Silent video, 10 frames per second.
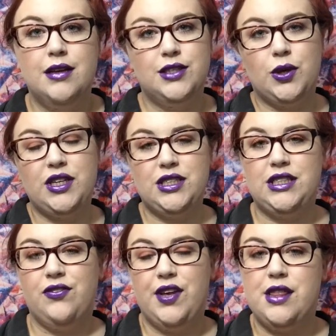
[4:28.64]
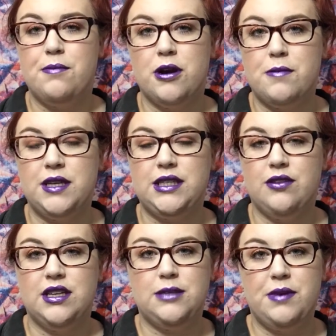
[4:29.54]
So I just defeat the purpose
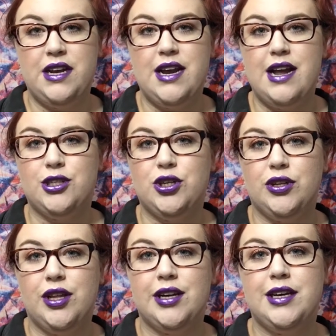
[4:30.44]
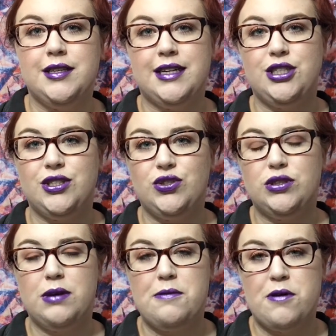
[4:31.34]
of this being a natural look because I just
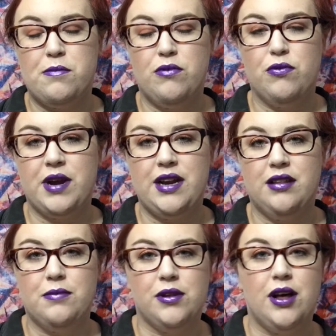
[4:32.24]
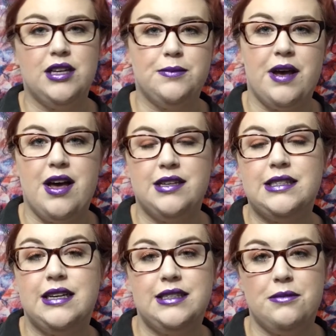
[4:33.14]
used my Purple Rain lip gloss by
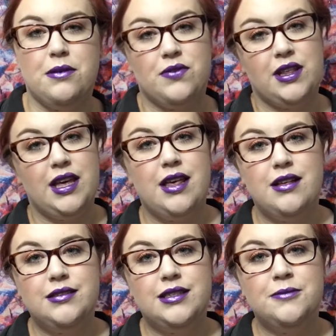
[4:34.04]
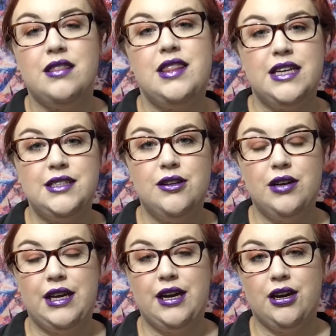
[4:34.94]
Anastasia Beverly Hills. This look
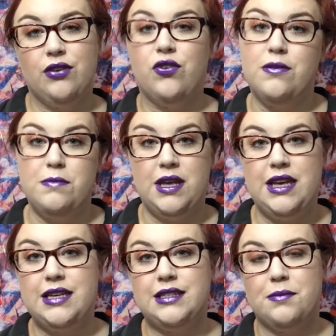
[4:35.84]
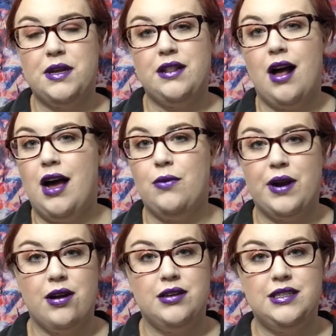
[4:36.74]
here for me is something that I
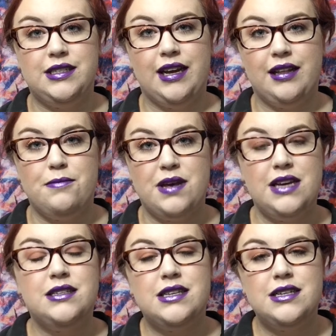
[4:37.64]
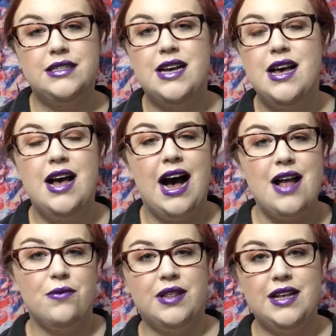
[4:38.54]
wear on a daily basis.
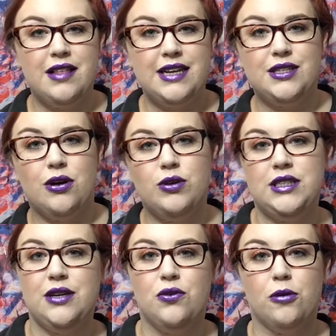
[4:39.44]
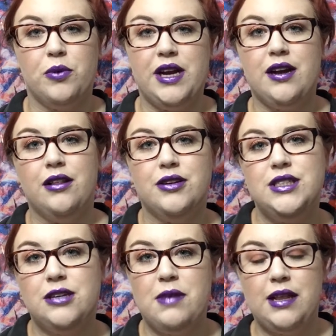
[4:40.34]
I really like to always incorporate color
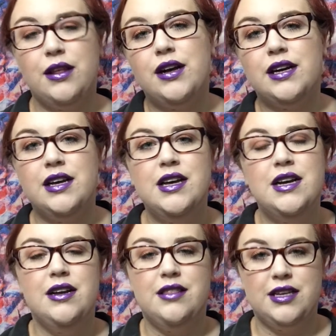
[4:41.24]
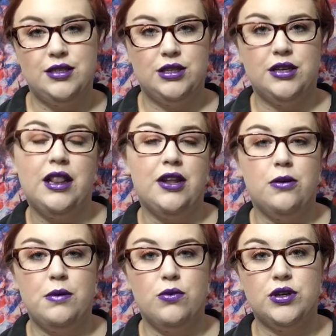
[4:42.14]
into my look. This is a
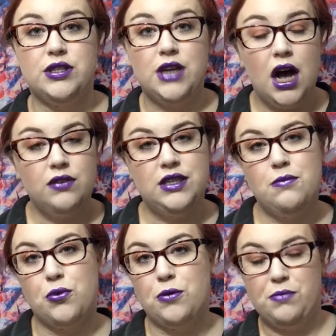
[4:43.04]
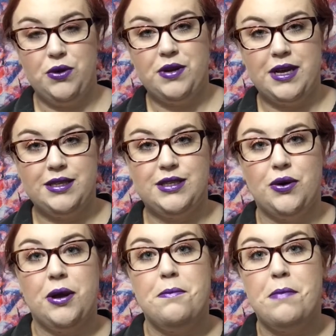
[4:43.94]
little bit more soft and more muted,
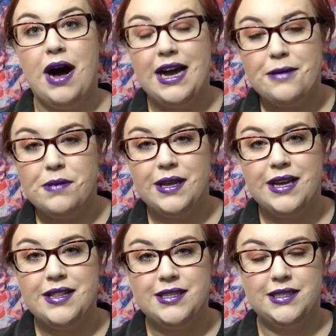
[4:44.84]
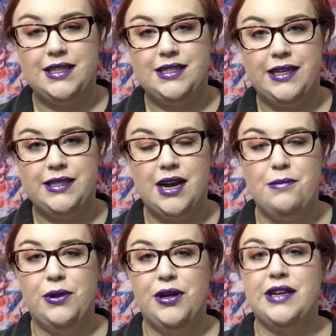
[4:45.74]
so in my opinion this is a
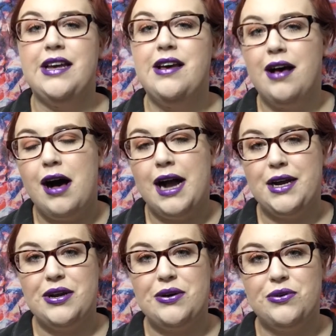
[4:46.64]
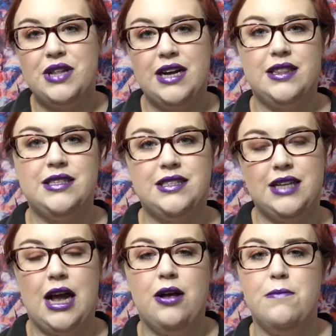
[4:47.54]
daytime look. I know that this
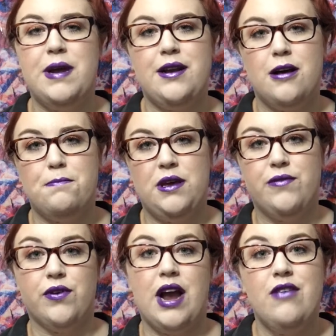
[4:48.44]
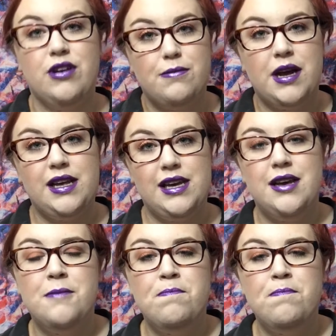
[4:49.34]
style may not be for everybody,